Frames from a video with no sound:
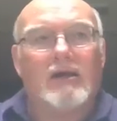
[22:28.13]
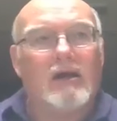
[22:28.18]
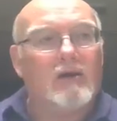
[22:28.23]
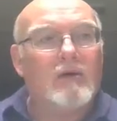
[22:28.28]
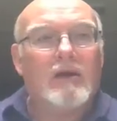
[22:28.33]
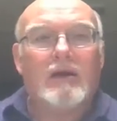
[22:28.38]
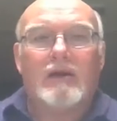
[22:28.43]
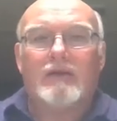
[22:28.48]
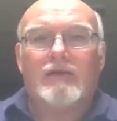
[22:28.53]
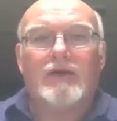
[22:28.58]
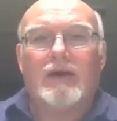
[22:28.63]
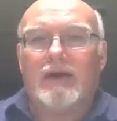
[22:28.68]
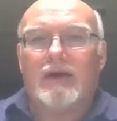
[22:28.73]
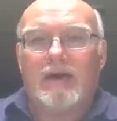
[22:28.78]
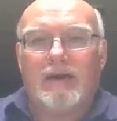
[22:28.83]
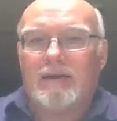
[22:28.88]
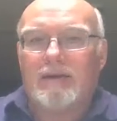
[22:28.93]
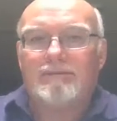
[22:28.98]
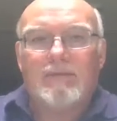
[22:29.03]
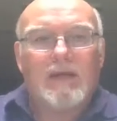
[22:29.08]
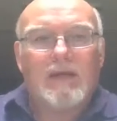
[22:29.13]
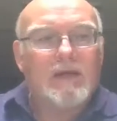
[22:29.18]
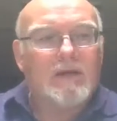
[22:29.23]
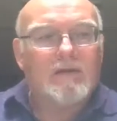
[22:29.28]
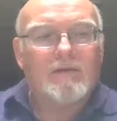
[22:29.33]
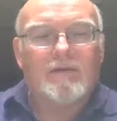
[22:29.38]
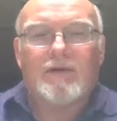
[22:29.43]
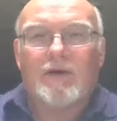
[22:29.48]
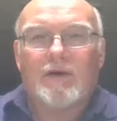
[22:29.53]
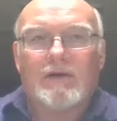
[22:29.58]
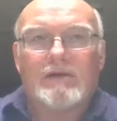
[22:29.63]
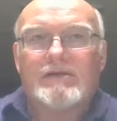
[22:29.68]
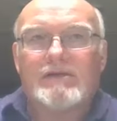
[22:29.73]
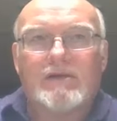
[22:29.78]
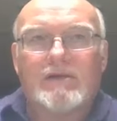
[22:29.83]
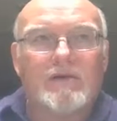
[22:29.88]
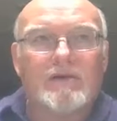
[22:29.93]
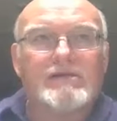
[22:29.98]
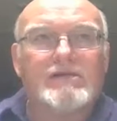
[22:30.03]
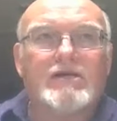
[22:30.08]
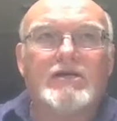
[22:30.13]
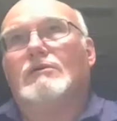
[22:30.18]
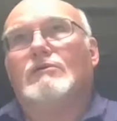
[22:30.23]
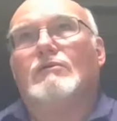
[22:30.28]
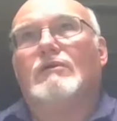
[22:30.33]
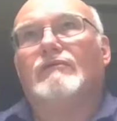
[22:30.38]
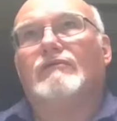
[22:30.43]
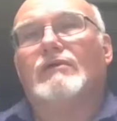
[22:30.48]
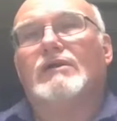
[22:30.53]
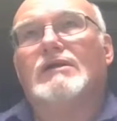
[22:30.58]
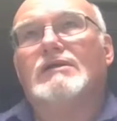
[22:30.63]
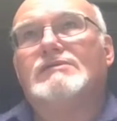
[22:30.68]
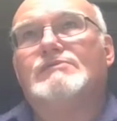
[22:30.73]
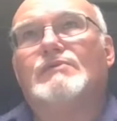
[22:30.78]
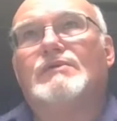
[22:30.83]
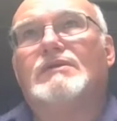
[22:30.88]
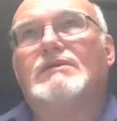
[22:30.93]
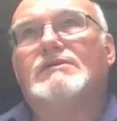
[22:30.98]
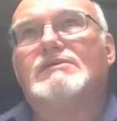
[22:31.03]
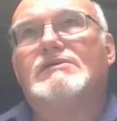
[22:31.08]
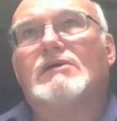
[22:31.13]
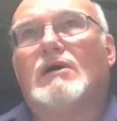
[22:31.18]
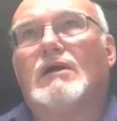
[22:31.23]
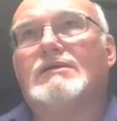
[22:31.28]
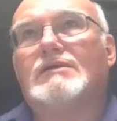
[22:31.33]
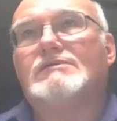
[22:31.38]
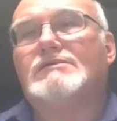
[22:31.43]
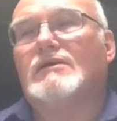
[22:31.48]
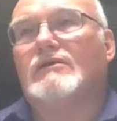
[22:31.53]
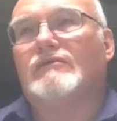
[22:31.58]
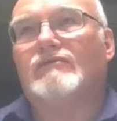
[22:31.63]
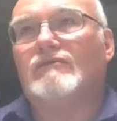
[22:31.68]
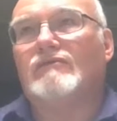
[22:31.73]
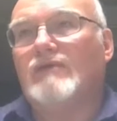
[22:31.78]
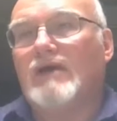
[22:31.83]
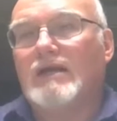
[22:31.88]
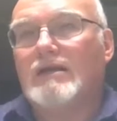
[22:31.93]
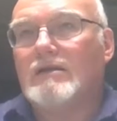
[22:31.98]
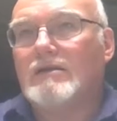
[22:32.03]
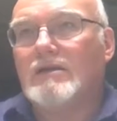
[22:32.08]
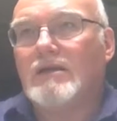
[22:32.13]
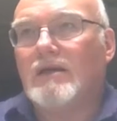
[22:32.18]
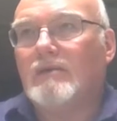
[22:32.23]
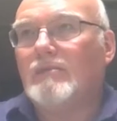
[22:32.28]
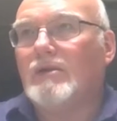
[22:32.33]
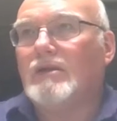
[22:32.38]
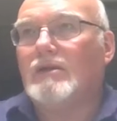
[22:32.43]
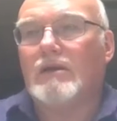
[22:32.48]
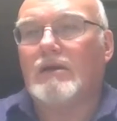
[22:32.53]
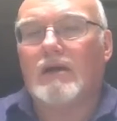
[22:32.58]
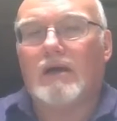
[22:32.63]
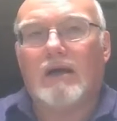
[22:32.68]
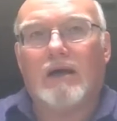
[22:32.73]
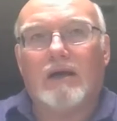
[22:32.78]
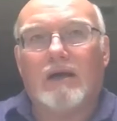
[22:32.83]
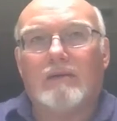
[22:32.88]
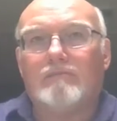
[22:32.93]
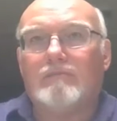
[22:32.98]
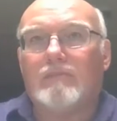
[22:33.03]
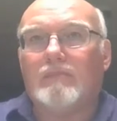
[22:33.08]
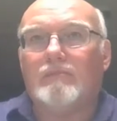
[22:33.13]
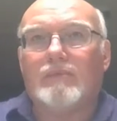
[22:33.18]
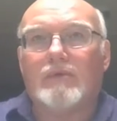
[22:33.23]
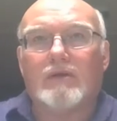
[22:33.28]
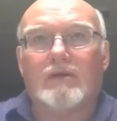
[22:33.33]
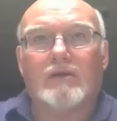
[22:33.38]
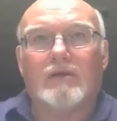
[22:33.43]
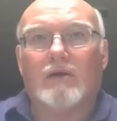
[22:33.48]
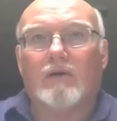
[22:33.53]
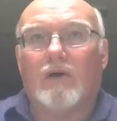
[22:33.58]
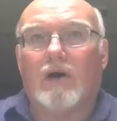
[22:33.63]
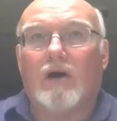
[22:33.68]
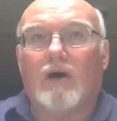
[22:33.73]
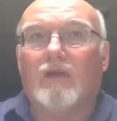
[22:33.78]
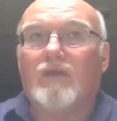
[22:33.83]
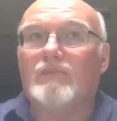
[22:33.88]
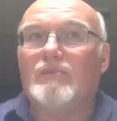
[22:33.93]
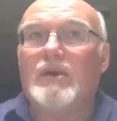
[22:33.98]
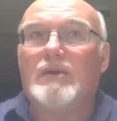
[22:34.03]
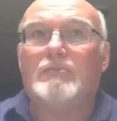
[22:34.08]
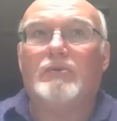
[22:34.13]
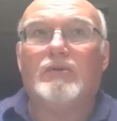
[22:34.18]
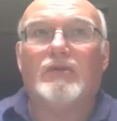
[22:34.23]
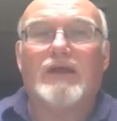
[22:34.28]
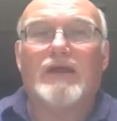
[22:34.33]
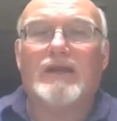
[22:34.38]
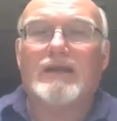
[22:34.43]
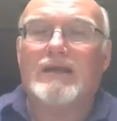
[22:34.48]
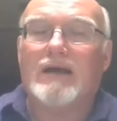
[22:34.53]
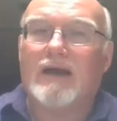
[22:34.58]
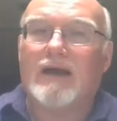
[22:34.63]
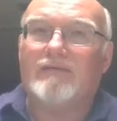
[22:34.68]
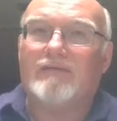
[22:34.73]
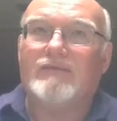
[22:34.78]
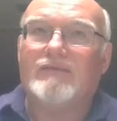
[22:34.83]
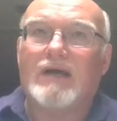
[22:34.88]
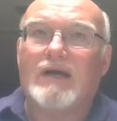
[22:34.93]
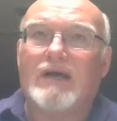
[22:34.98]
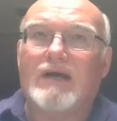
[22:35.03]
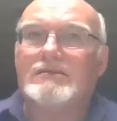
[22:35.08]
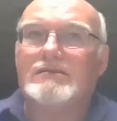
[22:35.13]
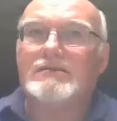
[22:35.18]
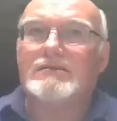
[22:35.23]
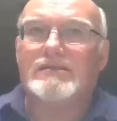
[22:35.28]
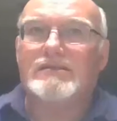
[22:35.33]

there is huge amount of whoever it is with the Saudis that have invaded Yemen, all the people that die.